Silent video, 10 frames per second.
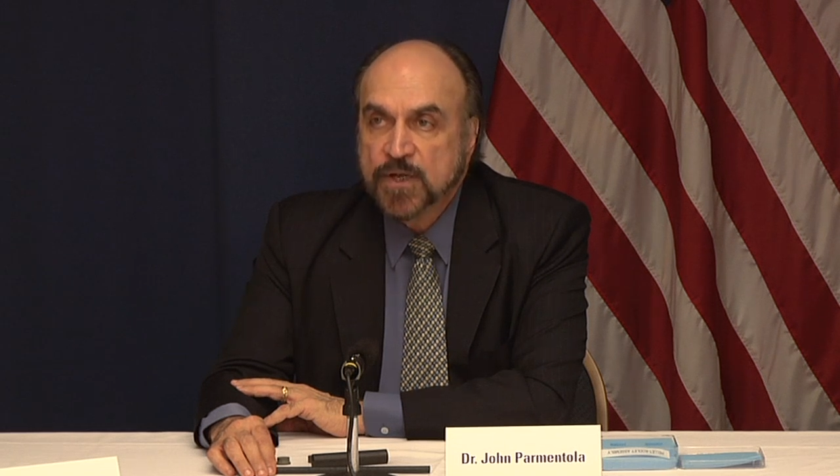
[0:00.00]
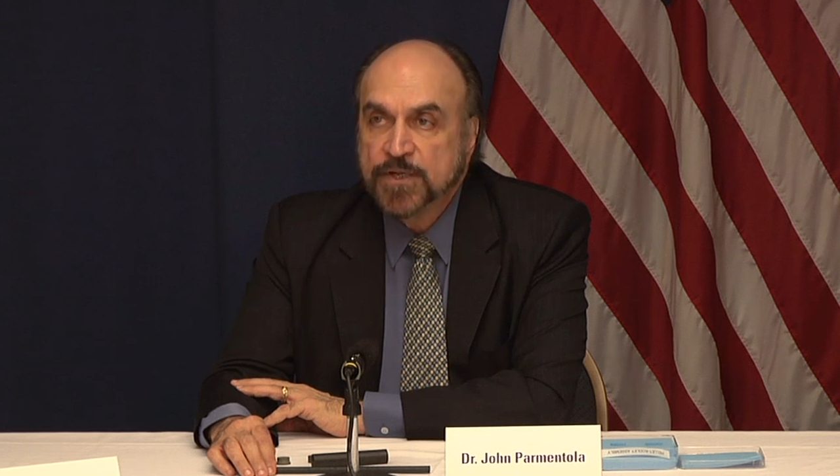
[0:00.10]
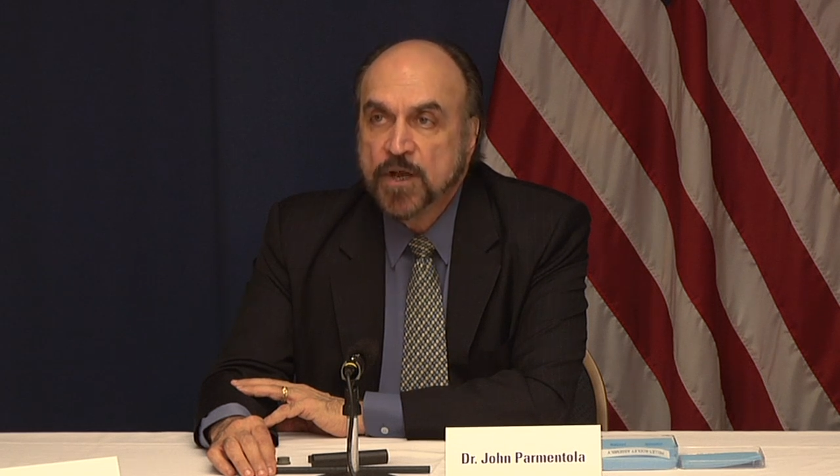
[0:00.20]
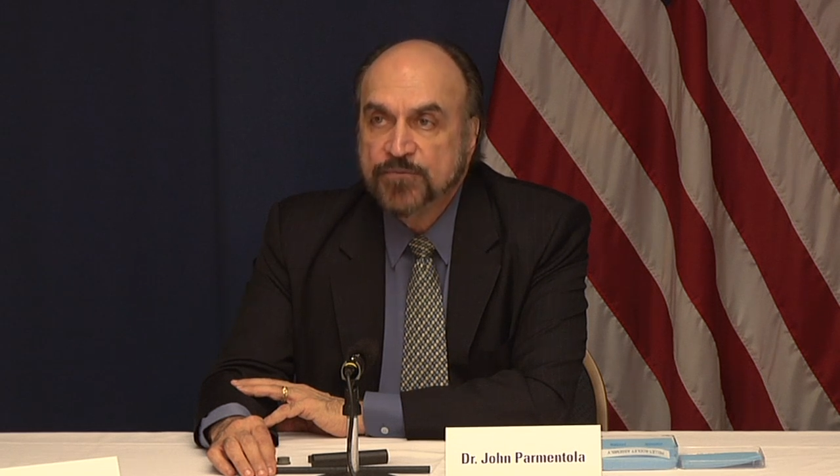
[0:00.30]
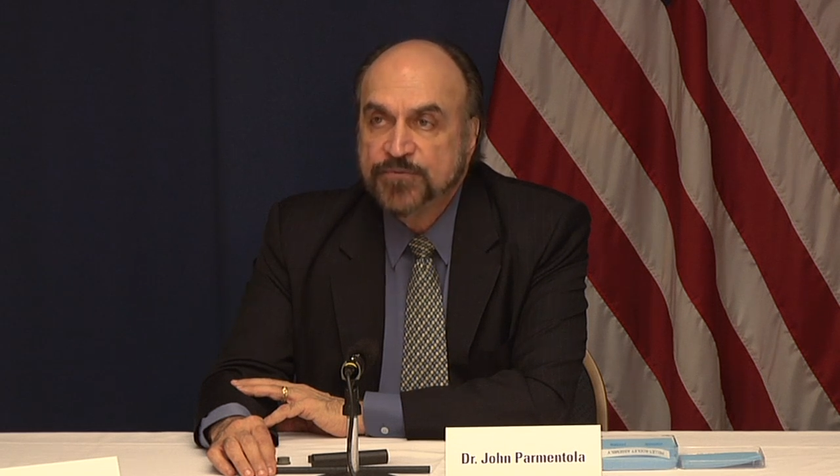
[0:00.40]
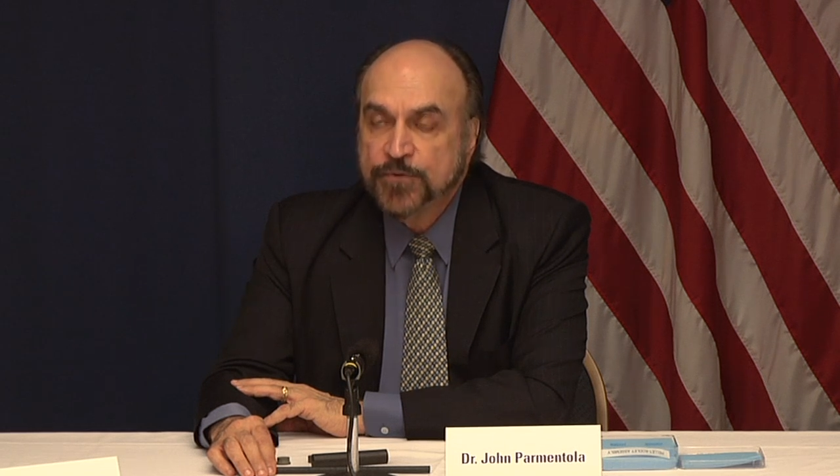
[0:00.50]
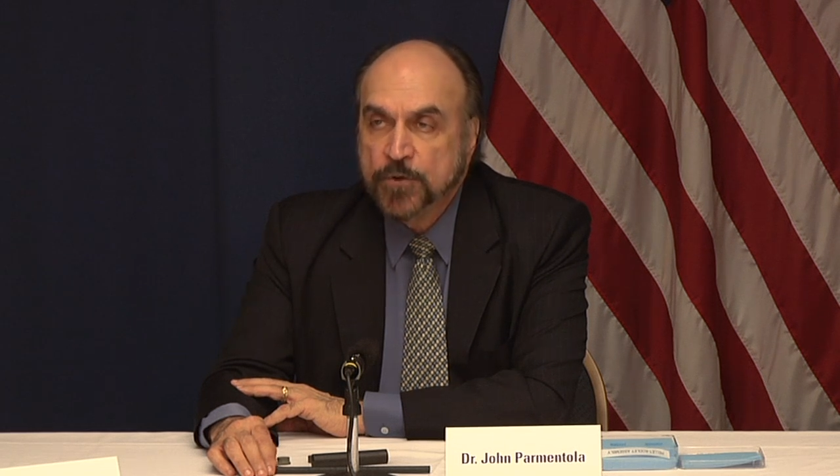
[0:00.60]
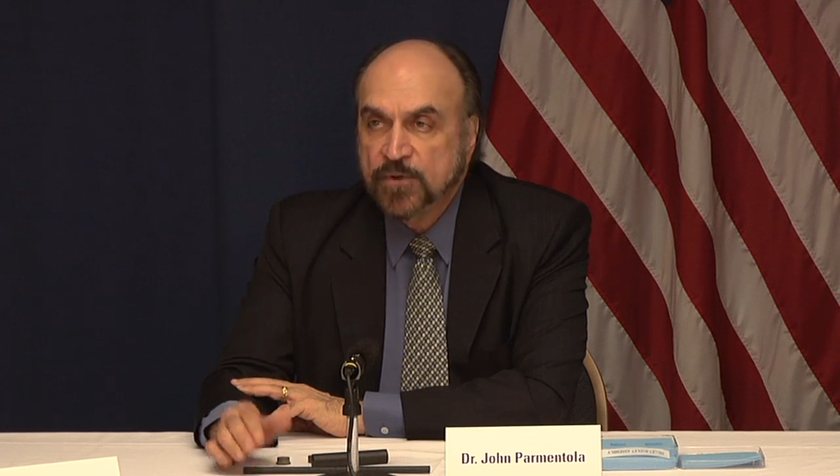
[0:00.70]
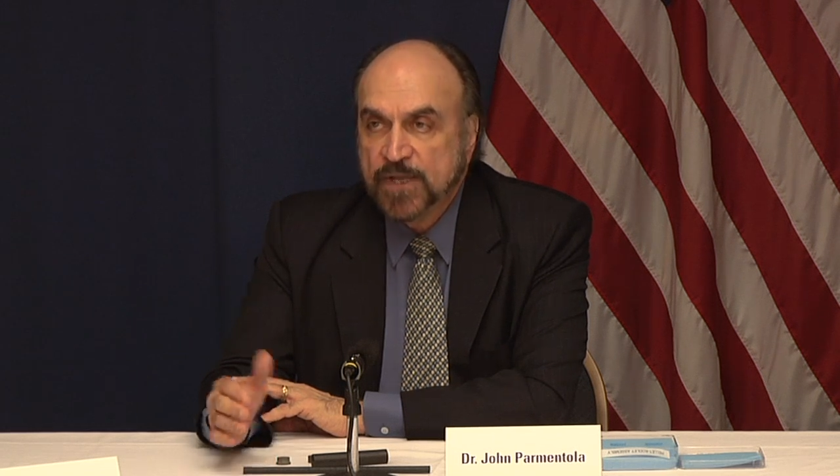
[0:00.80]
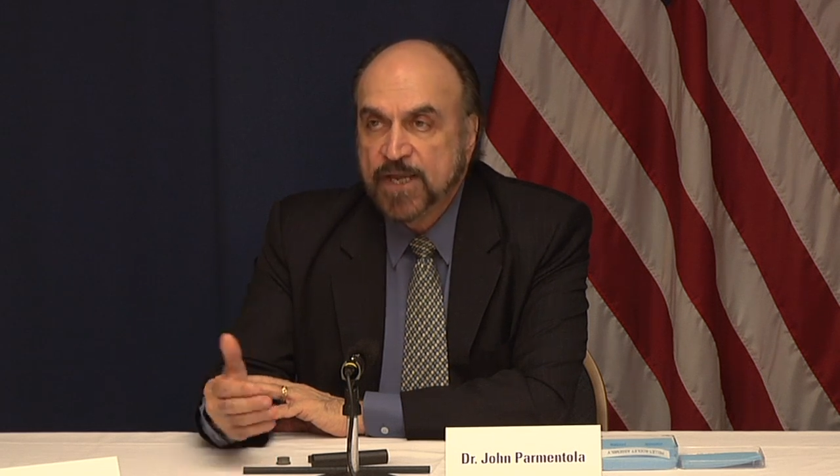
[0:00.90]
enough
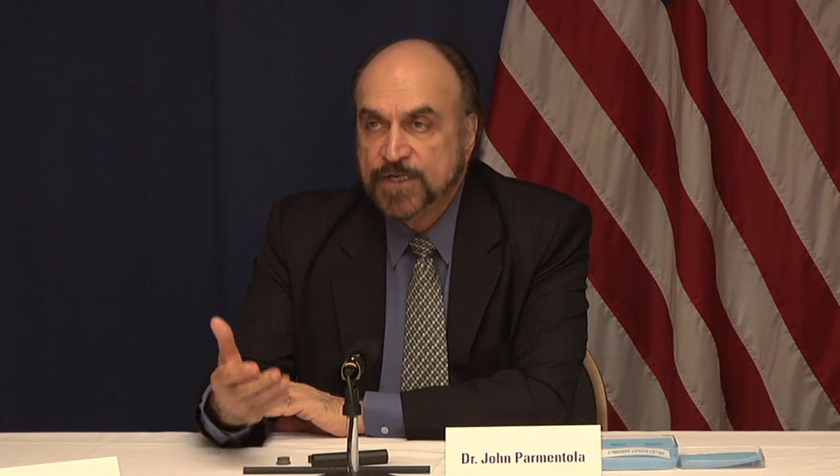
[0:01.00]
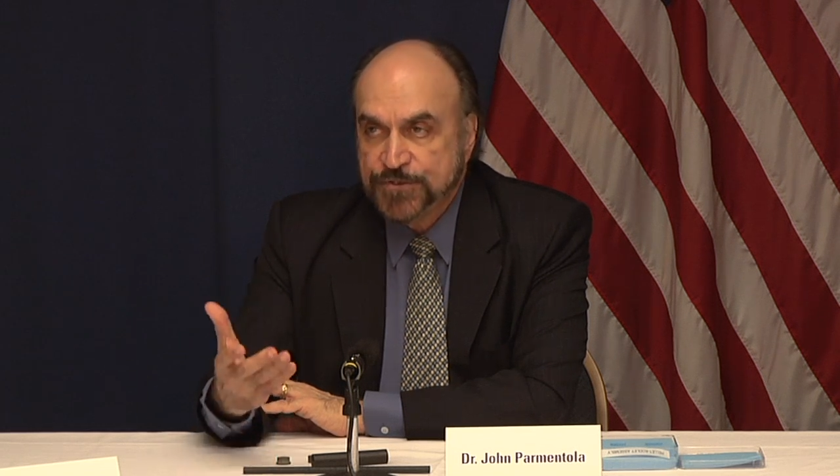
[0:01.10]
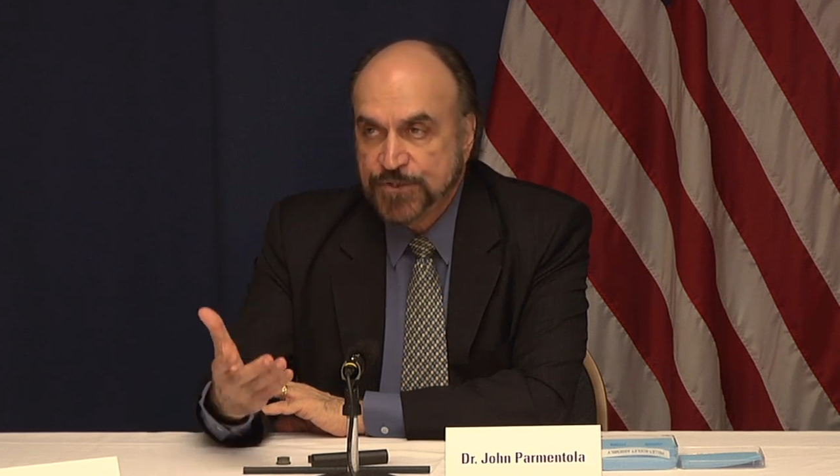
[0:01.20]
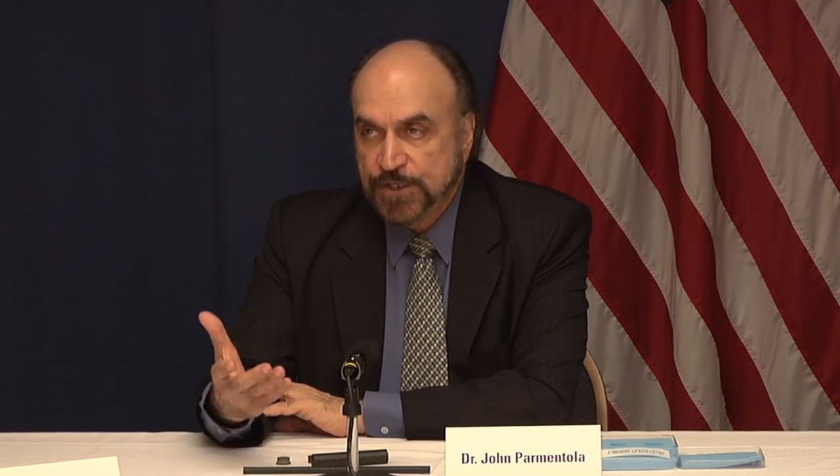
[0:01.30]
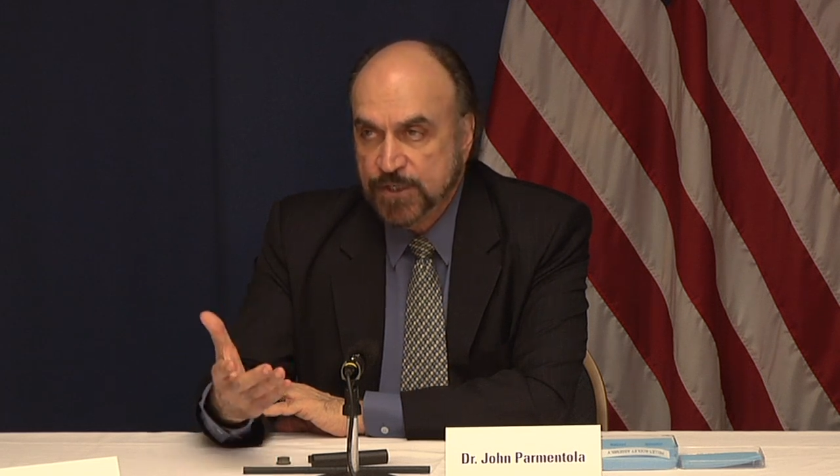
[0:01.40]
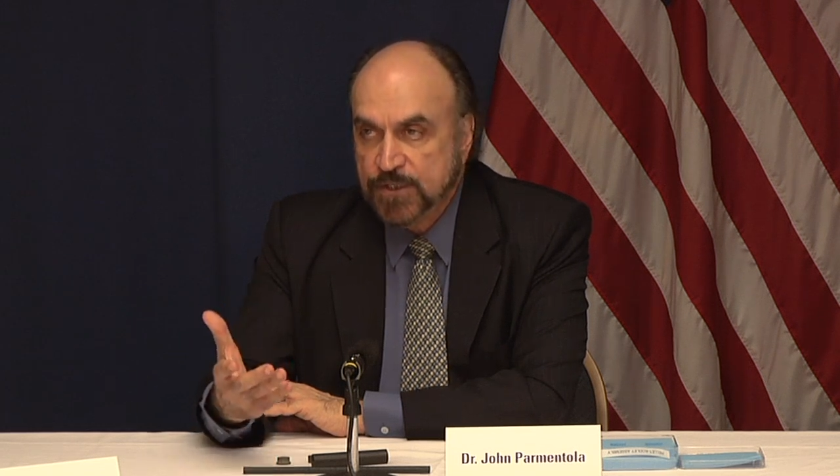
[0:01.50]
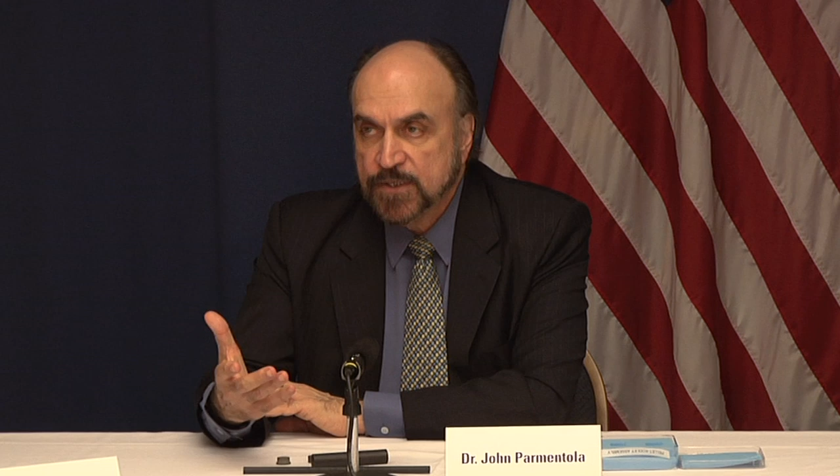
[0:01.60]
thermal energy